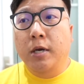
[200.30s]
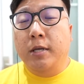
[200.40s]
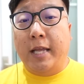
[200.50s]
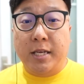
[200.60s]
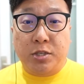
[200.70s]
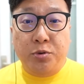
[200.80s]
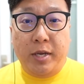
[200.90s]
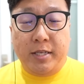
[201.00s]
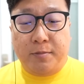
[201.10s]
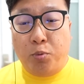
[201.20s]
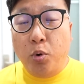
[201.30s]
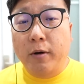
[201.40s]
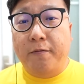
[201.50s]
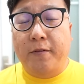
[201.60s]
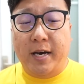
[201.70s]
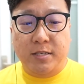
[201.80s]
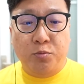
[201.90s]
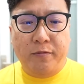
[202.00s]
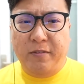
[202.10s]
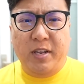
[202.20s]
Thanks to its poor fast
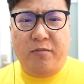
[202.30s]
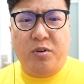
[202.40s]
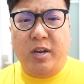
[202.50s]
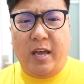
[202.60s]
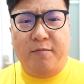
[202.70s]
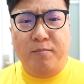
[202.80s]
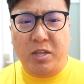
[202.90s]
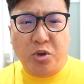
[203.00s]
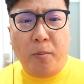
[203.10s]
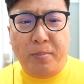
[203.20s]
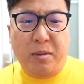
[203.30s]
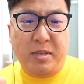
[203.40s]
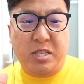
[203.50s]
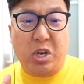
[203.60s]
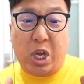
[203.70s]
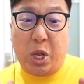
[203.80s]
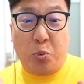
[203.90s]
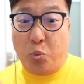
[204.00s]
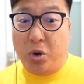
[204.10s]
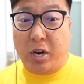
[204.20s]
move, even if you're going to have Meteor Beam, it's not going to
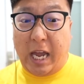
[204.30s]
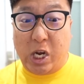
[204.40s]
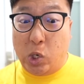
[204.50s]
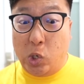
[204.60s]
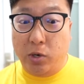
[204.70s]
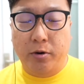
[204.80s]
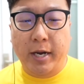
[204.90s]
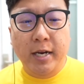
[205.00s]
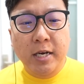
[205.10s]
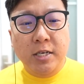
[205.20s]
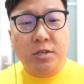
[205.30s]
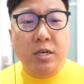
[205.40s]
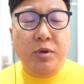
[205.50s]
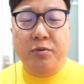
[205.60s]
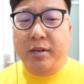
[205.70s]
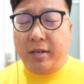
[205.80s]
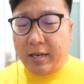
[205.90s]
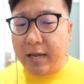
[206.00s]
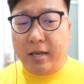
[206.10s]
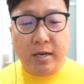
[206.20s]
work at all, right? So anyway,
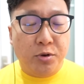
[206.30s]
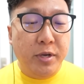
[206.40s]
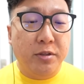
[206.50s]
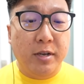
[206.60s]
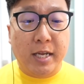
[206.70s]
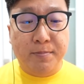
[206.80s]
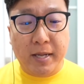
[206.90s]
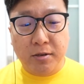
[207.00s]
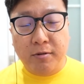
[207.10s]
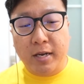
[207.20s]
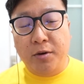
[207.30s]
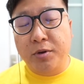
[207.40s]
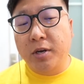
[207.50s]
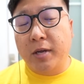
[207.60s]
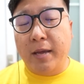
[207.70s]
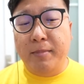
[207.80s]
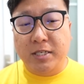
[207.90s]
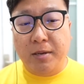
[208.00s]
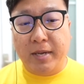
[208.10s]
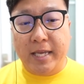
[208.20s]
going to the next battle right now, we're going to get
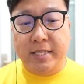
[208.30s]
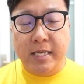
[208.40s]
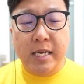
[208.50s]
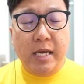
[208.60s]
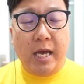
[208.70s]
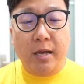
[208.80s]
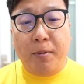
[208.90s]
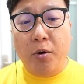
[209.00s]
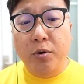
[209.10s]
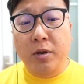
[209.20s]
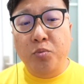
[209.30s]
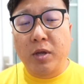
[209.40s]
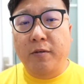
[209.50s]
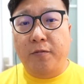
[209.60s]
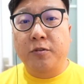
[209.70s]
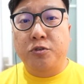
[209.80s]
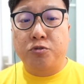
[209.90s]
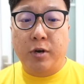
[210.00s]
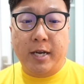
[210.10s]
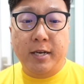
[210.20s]
matched up against an opponent with
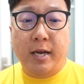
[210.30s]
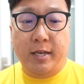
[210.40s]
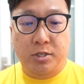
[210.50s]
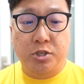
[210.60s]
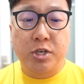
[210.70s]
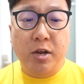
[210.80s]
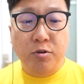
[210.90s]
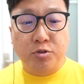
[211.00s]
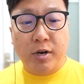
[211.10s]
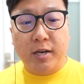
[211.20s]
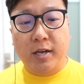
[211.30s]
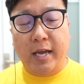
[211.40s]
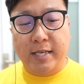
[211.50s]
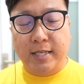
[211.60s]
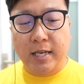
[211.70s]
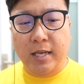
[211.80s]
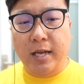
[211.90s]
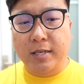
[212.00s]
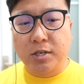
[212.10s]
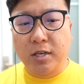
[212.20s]
Dragonite. Shadow Dragonite as the lead.
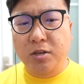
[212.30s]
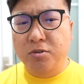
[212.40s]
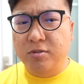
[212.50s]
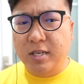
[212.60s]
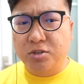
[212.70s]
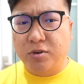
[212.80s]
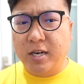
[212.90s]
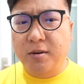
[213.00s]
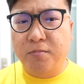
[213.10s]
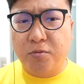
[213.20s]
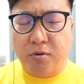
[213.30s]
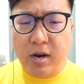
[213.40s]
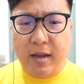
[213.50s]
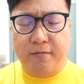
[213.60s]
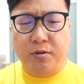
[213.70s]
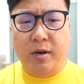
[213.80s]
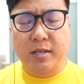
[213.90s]
Actually, you're using Dragon Breath, though.